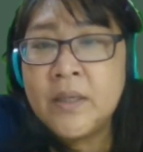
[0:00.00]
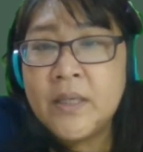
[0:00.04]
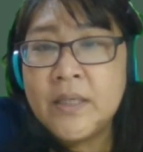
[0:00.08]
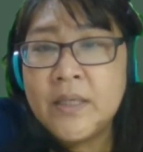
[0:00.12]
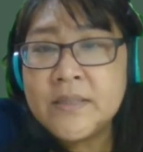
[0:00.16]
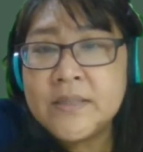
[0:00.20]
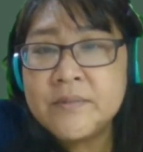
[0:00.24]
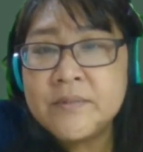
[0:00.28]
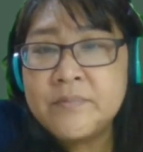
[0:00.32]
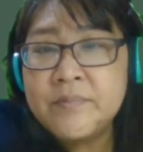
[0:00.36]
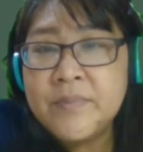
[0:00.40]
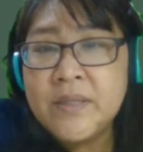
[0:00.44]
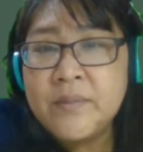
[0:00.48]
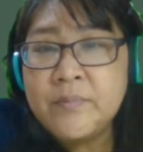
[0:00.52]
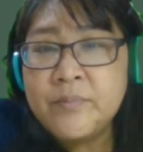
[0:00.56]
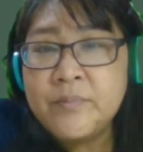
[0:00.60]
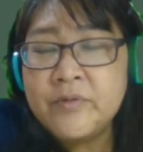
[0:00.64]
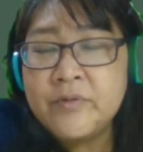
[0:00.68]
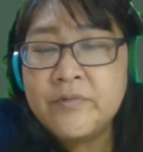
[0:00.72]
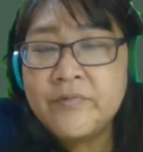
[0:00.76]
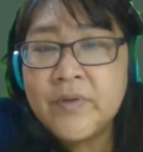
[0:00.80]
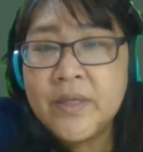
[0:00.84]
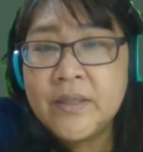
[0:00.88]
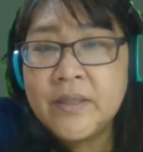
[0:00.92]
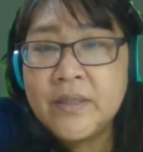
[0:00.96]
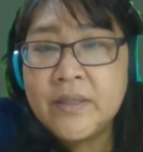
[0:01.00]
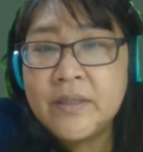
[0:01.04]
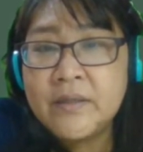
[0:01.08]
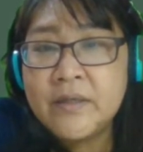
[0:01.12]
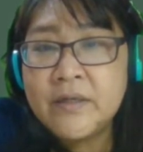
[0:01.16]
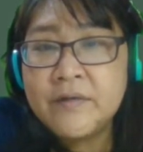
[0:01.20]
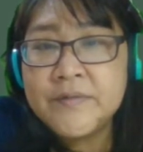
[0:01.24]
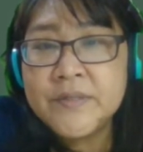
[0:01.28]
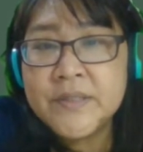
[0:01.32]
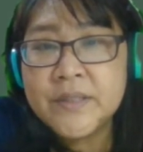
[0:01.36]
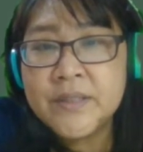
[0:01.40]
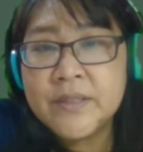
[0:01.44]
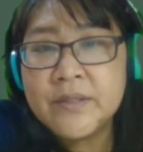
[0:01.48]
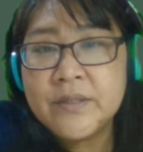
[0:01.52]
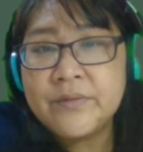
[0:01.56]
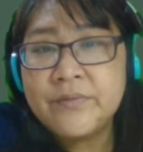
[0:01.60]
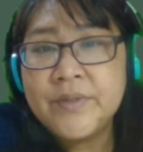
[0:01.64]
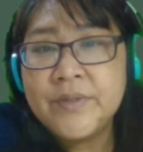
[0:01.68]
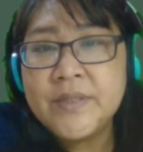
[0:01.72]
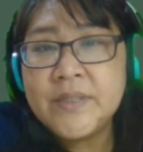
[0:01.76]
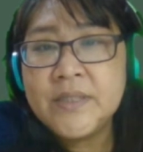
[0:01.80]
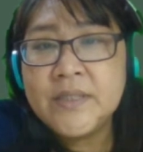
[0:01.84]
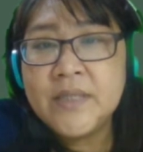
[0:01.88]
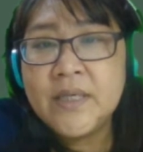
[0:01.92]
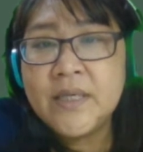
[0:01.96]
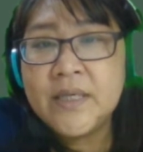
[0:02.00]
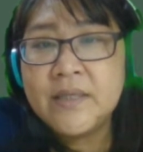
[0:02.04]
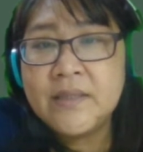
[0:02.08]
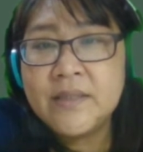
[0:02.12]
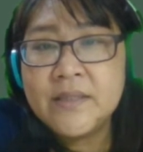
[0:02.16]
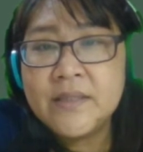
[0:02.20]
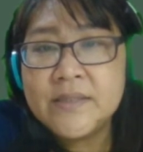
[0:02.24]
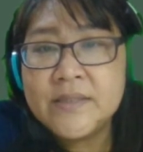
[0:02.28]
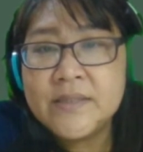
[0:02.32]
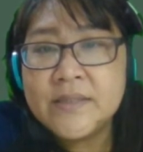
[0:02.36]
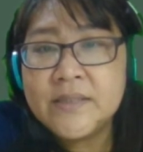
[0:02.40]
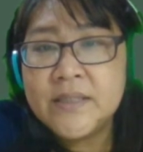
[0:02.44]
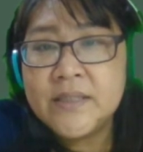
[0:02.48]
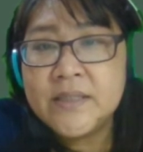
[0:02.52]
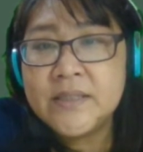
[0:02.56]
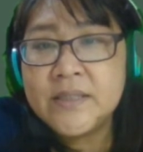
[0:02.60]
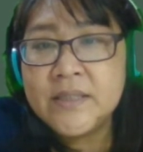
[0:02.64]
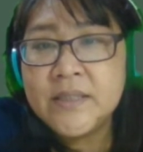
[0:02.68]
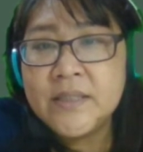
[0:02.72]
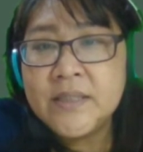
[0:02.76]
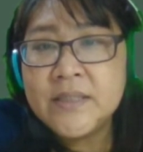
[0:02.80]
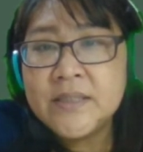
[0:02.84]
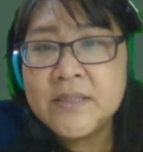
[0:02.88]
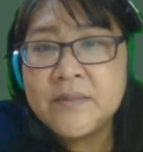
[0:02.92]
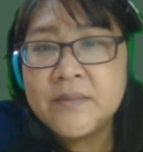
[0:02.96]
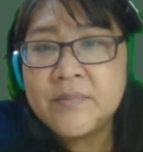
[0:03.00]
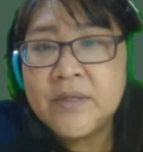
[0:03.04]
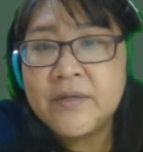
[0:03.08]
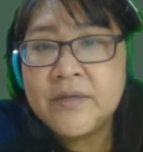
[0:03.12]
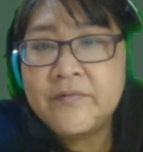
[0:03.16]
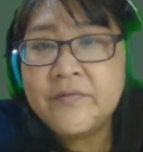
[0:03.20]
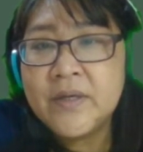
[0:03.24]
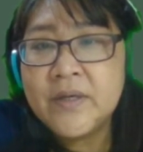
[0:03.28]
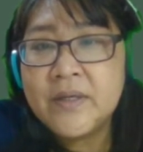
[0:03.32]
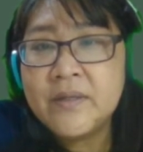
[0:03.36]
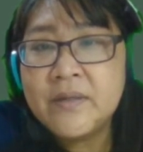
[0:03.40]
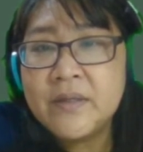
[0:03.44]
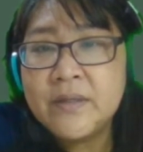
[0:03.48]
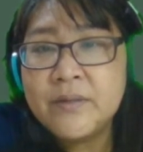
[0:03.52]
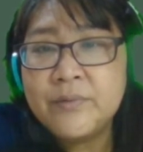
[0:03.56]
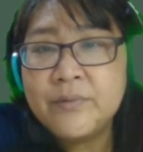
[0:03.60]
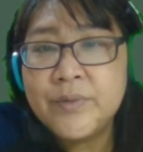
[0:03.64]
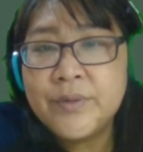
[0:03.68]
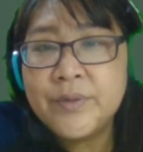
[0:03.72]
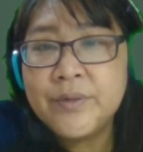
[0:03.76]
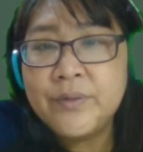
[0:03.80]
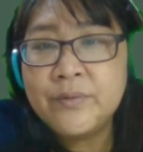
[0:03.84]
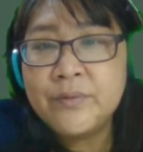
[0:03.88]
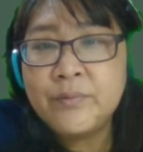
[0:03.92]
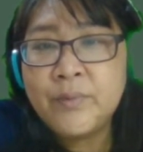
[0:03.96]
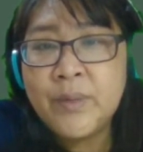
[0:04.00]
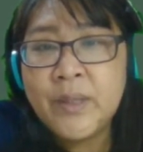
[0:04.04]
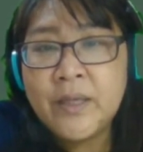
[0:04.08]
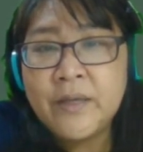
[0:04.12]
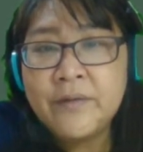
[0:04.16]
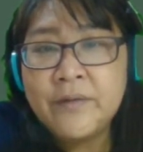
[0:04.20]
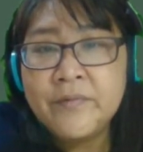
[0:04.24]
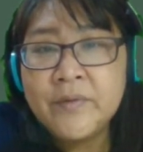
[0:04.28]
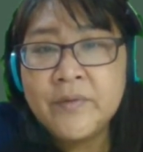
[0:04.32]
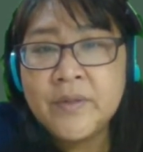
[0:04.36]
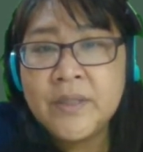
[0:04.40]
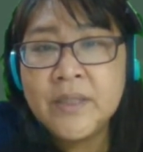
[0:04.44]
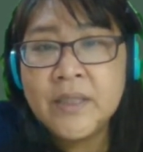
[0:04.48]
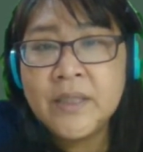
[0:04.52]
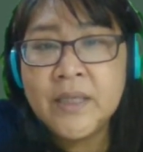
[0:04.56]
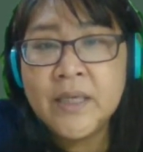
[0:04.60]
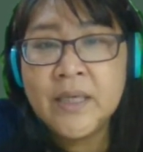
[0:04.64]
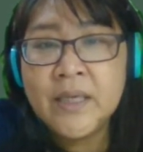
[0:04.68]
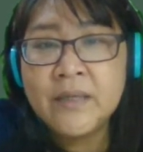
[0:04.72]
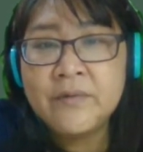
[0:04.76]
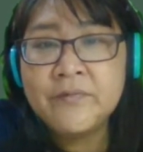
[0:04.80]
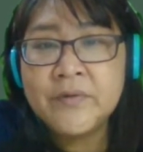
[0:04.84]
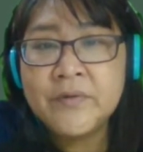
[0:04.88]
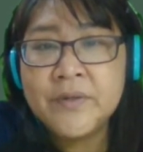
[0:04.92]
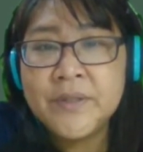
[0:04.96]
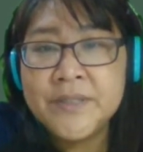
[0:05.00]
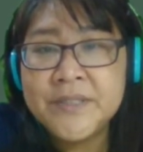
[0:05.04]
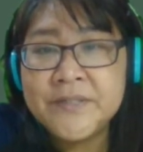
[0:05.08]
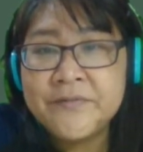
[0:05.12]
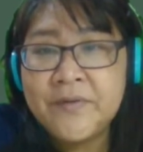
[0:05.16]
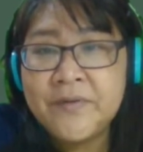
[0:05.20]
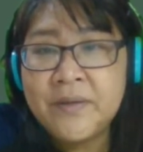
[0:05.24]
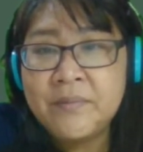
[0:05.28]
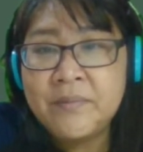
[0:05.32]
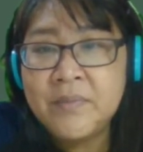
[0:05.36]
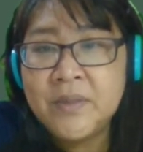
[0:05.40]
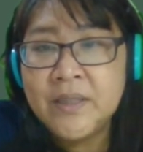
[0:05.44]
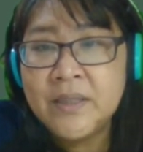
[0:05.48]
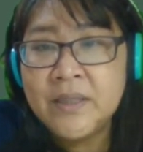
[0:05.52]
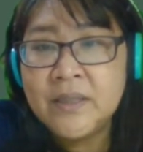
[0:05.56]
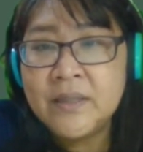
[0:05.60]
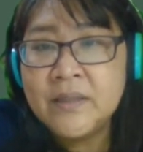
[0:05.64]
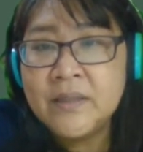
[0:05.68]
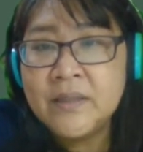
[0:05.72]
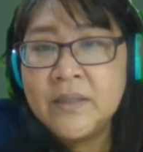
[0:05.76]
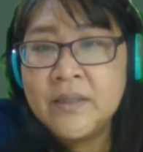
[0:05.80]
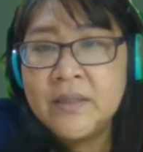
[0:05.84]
As the main provider of security and necessities, my father will do whatever he can for his family.